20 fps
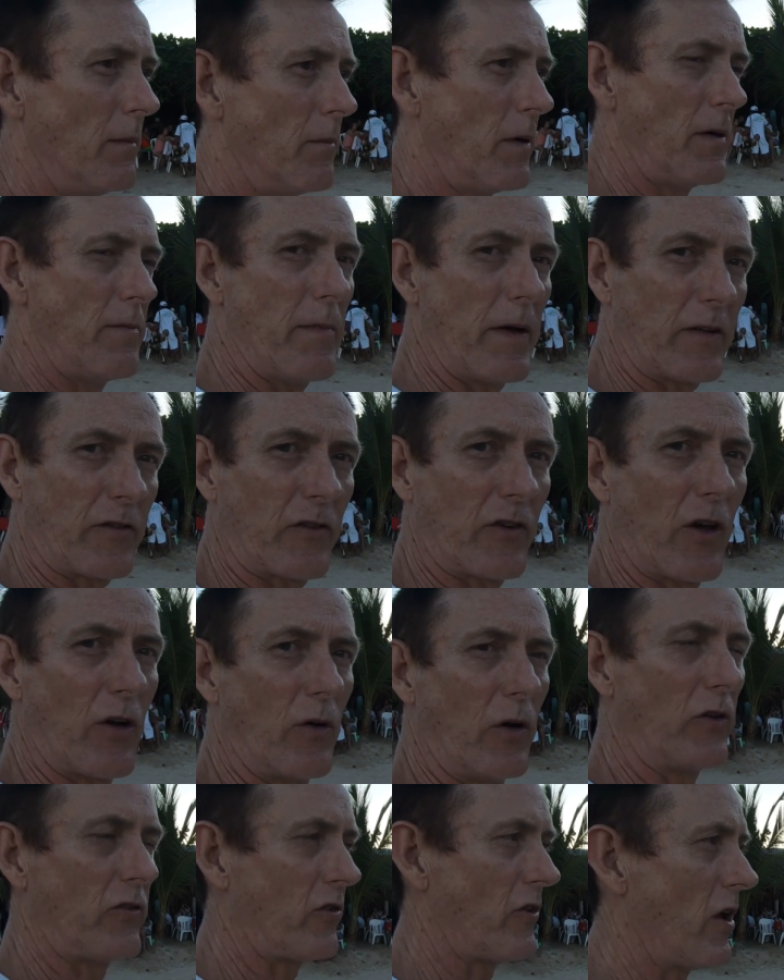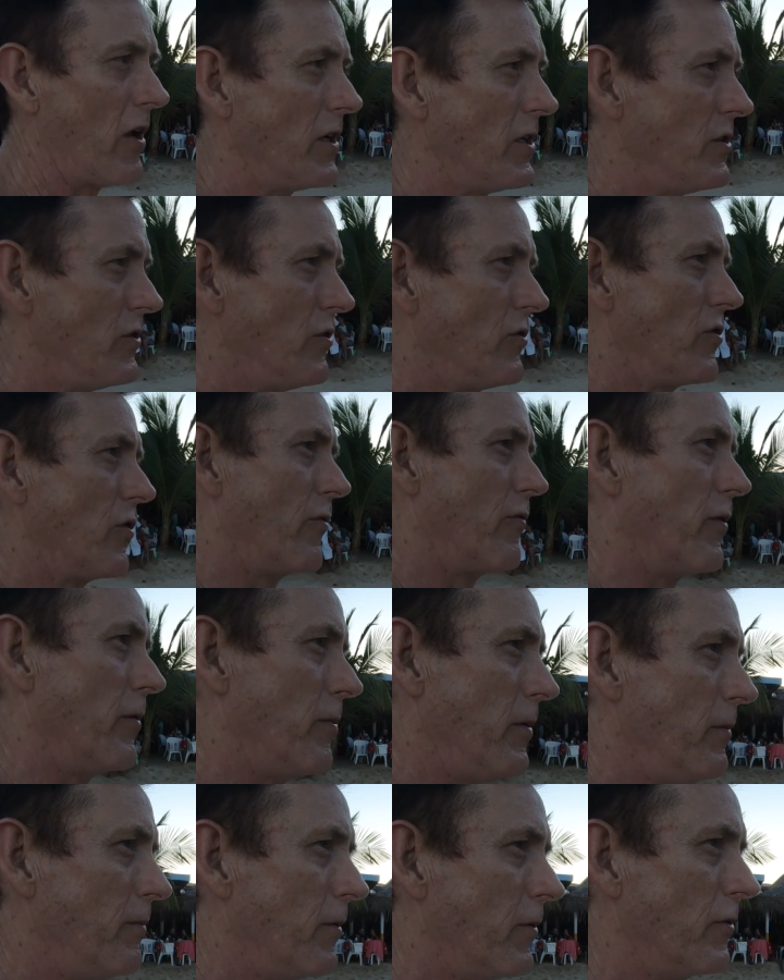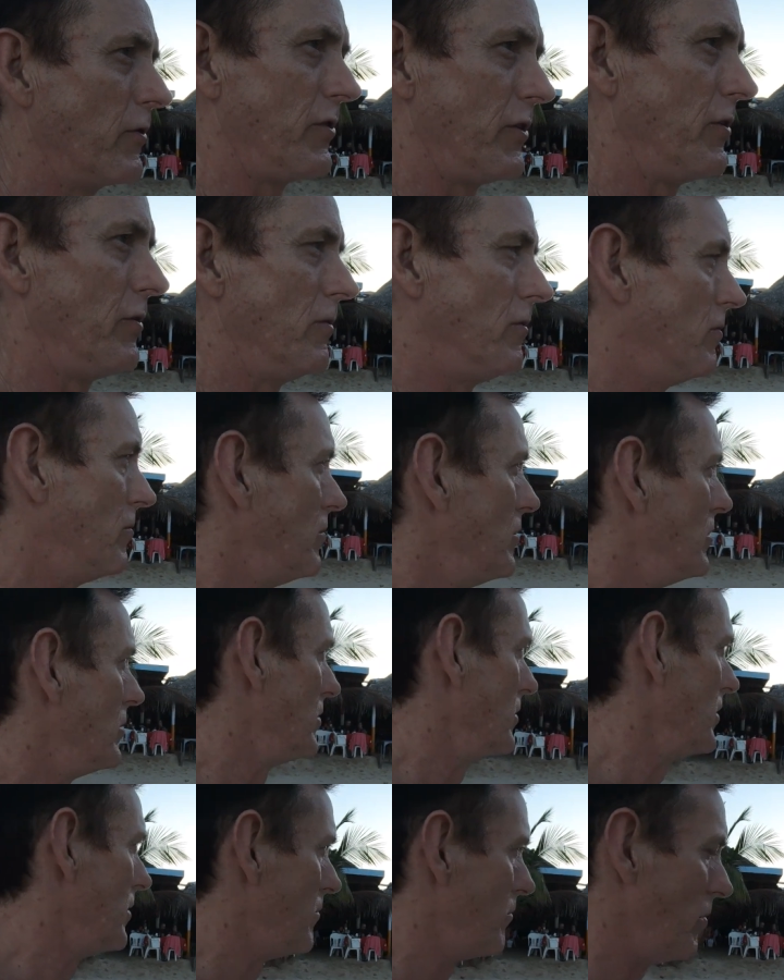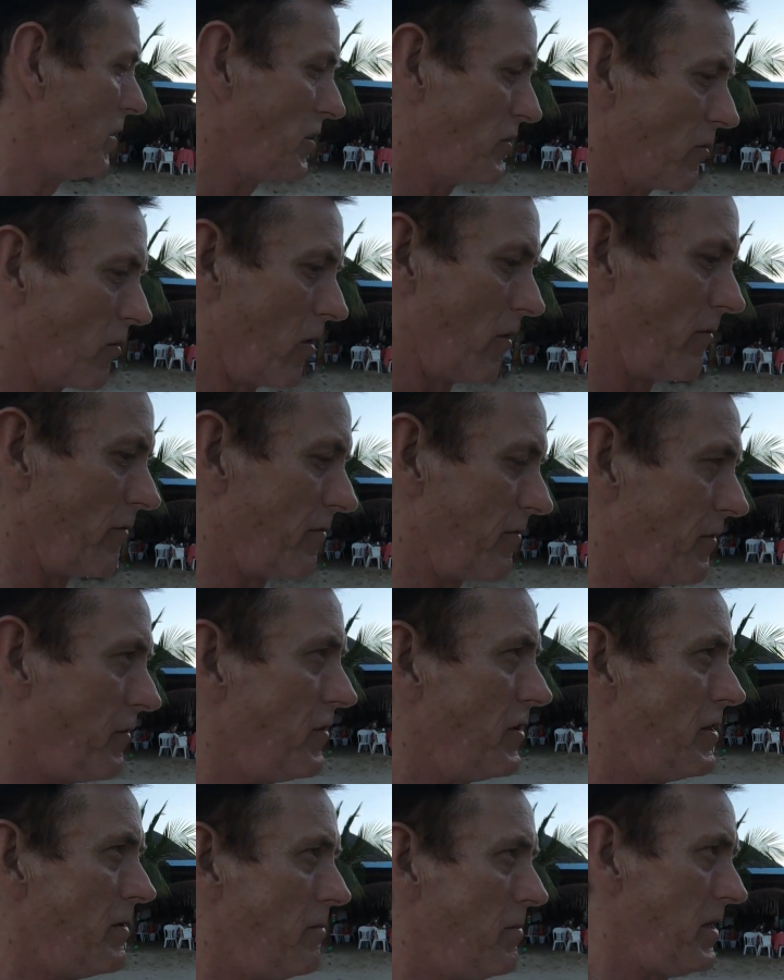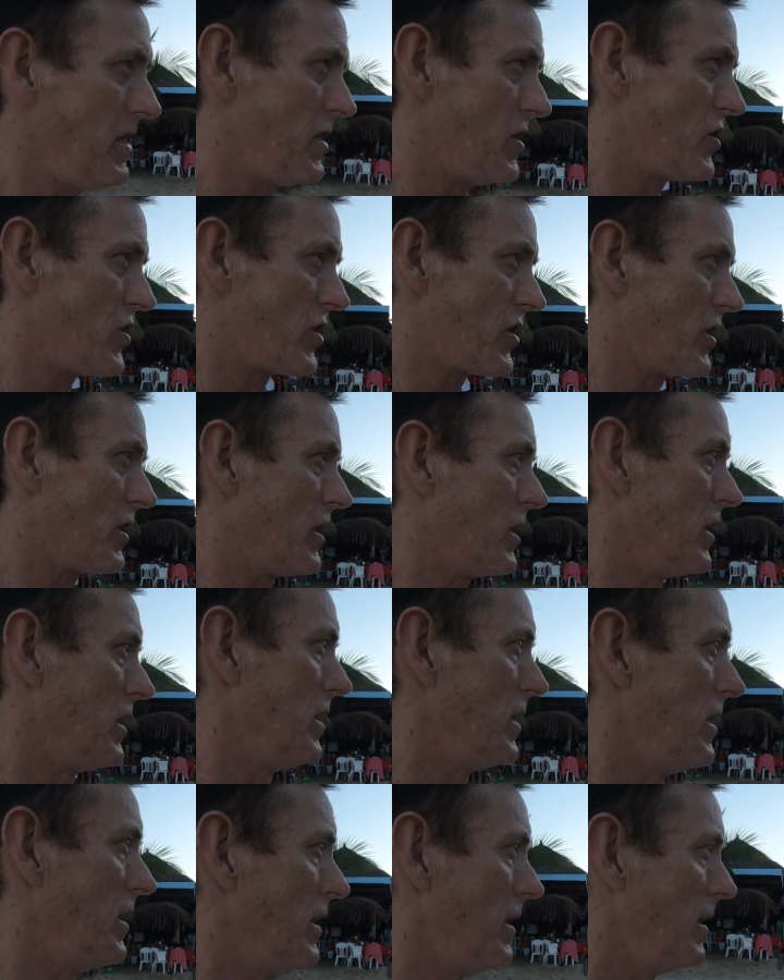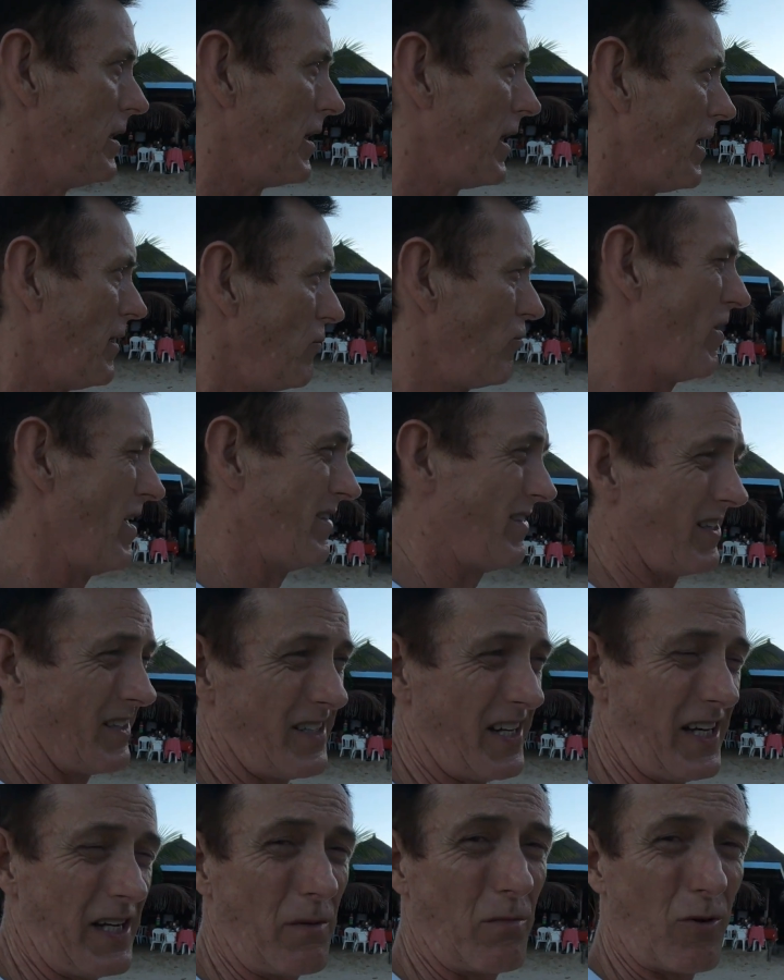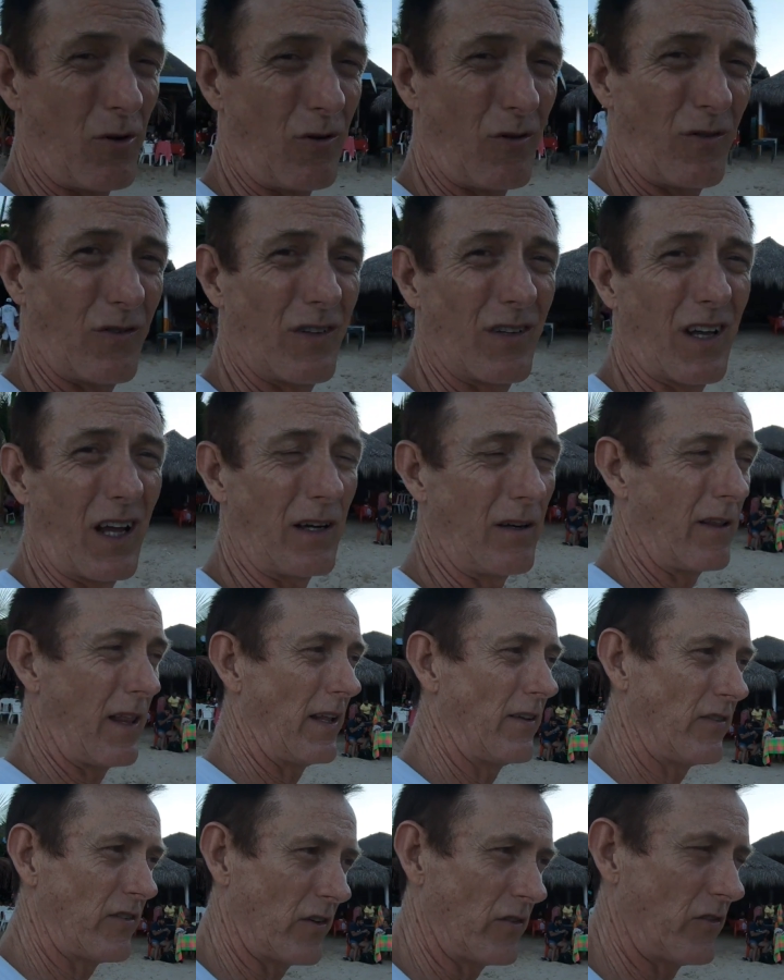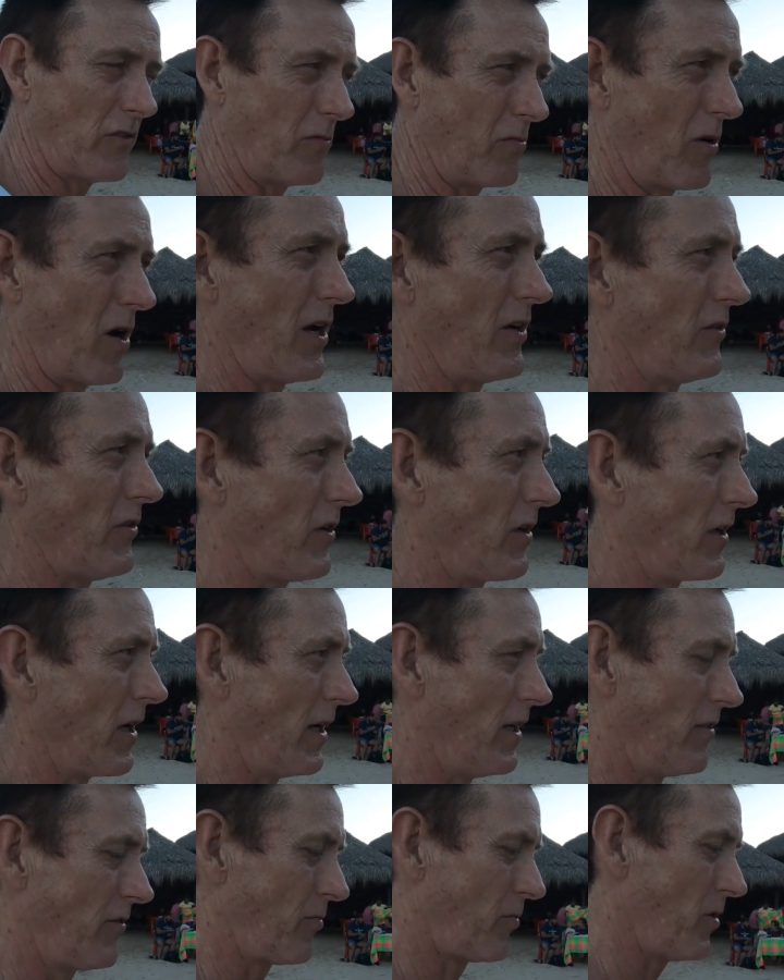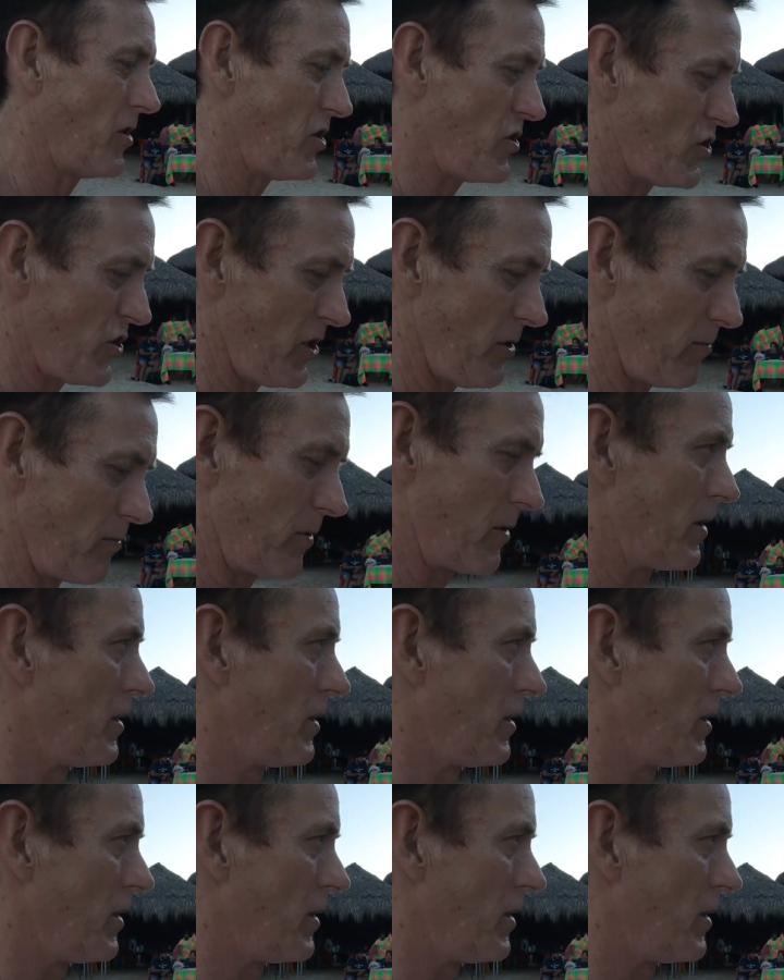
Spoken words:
But in Mexico, it's not unusual for people to bring their own food to the beach and rent the table. I know that sounds surprising, and it's pretty cheap.